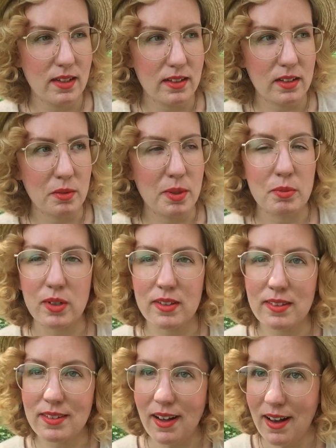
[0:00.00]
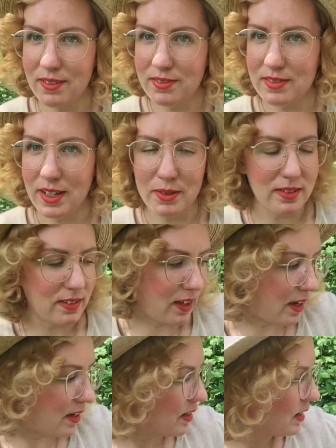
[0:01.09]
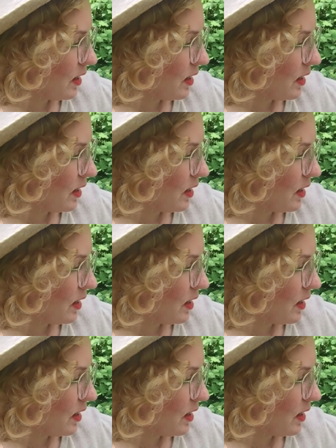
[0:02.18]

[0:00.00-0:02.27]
little bit more soft, I would say.